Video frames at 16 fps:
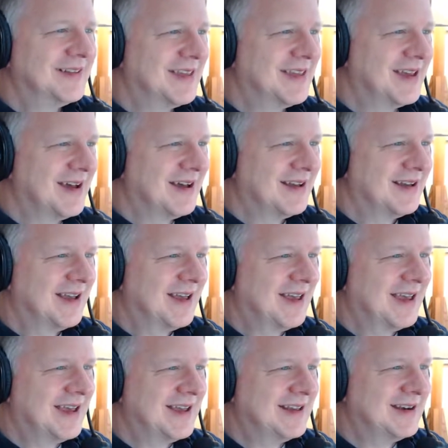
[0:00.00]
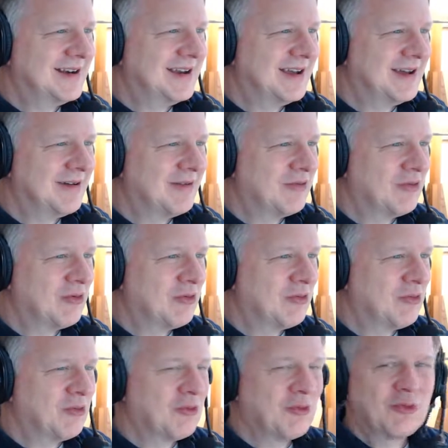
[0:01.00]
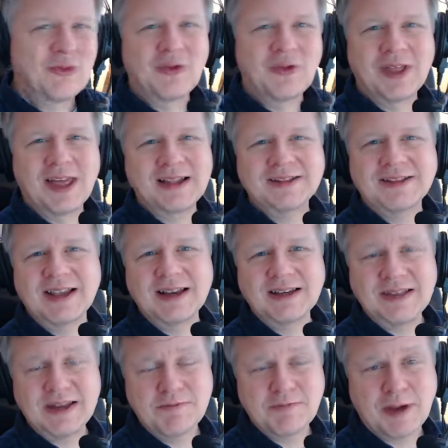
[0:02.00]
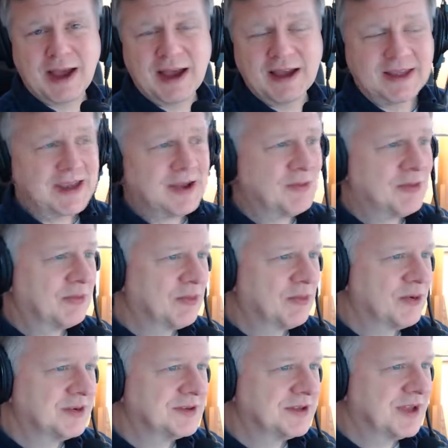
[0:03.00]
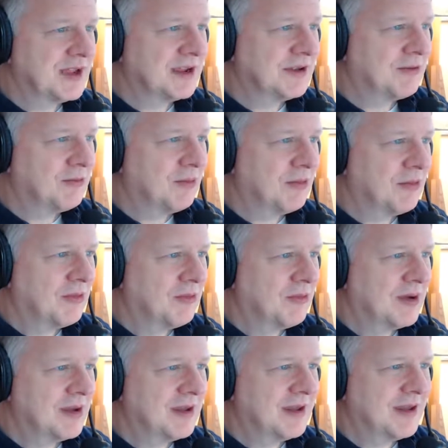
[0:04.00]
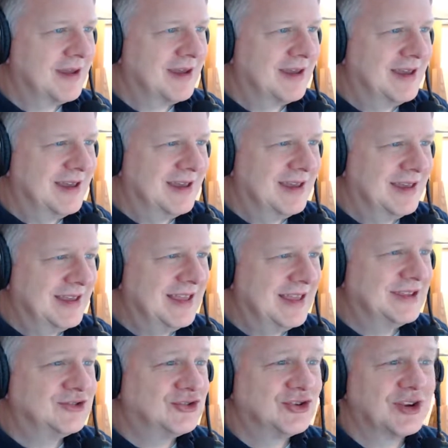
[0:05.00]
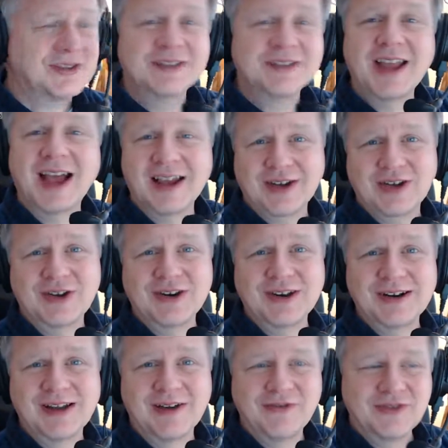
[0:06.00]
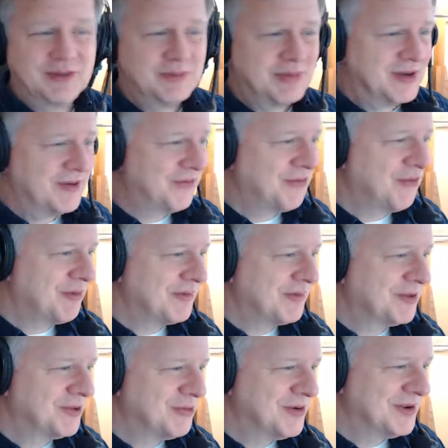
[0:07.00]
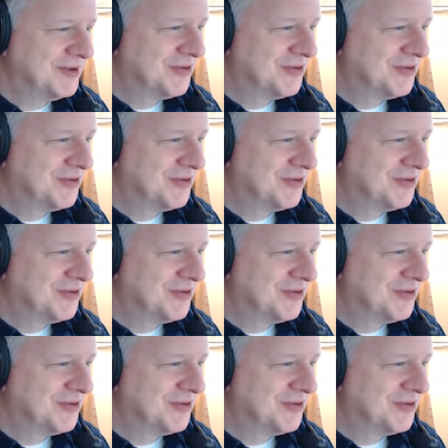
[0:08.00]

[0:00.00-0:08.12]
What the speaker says: Yeah, and they sent him packing with words like, he's just not good enough to be a Formula One